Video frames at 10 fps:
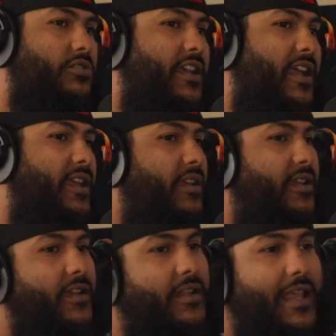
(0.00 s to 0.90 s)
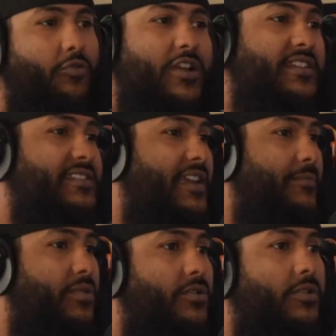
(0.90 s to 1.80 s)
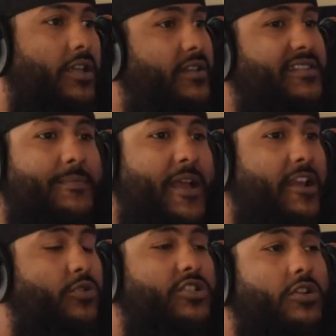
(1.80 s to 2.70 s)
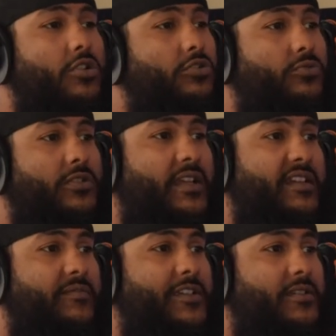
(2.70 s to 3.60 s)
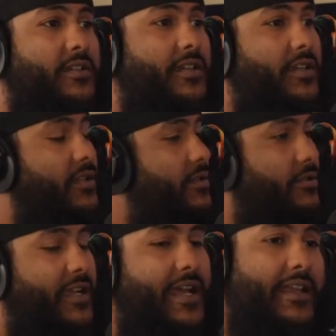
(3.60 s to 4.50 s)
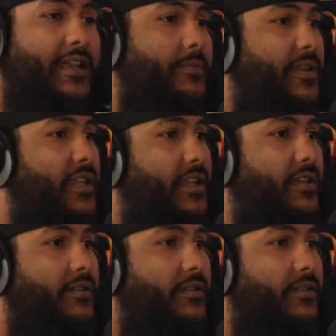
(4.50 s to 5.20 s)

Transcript: that like what he said, bro. Doesn't matter what you go through in life, man. You got to get up and get it.